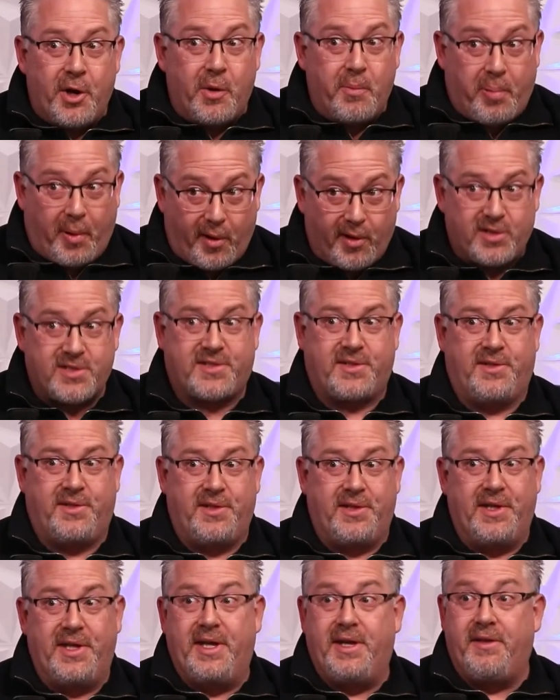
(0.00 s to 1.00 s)

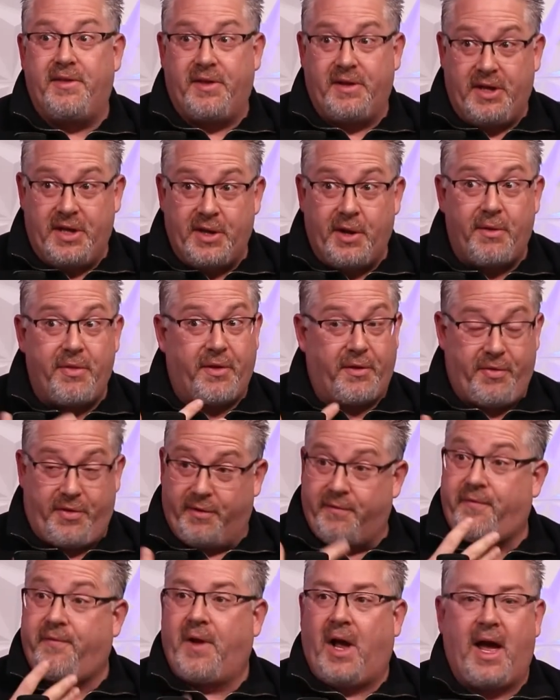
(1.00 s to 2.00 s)
personally, you know,
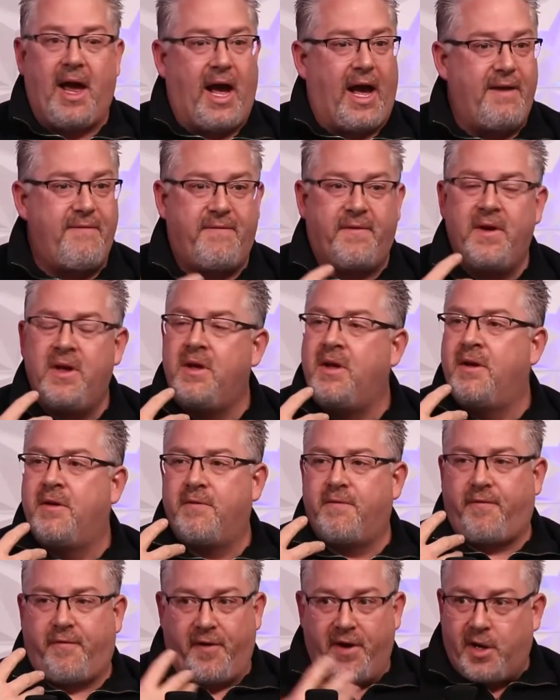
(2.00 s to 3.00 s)
I've
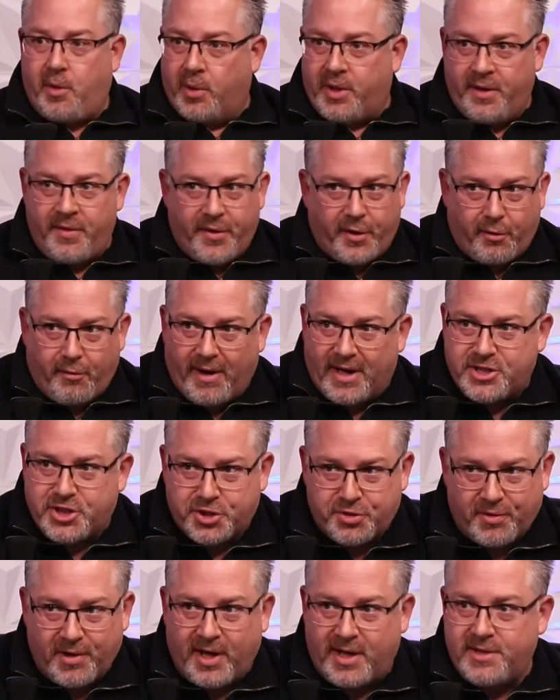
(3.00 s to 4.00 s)
frequented their
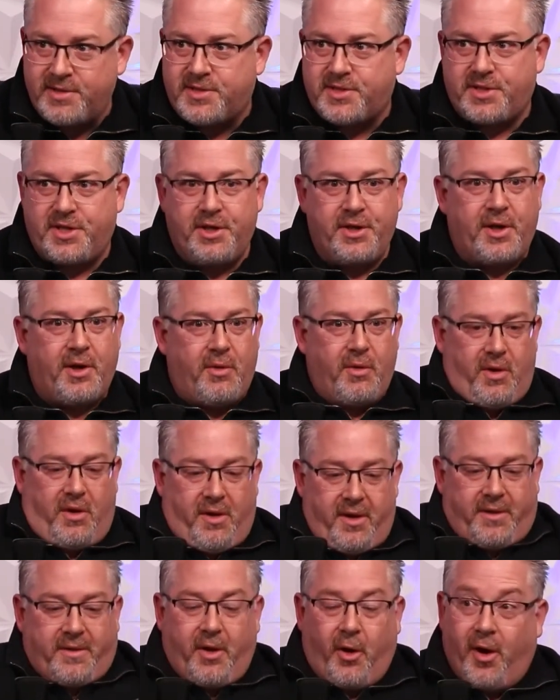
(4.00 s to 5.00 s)
restaurants, you know,
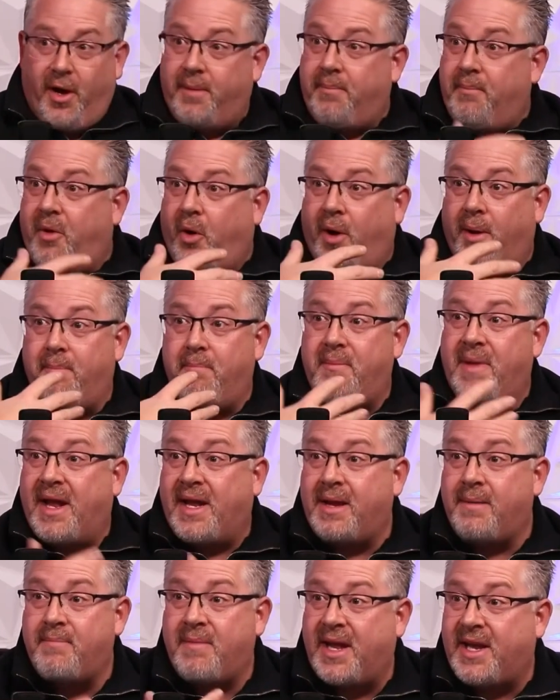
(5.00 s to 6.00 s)
on
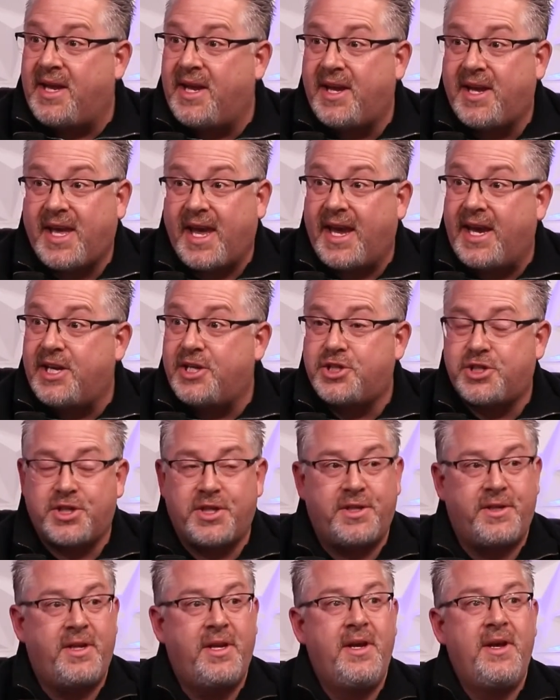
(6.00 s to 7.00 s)
many
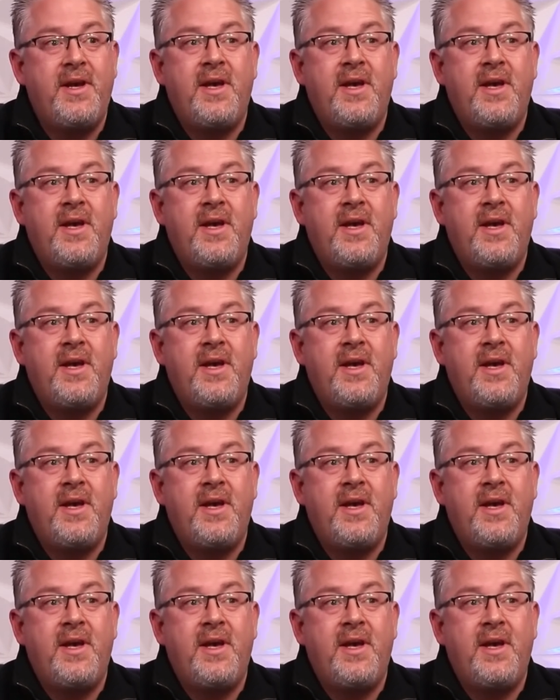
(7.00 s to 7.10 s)
occasions.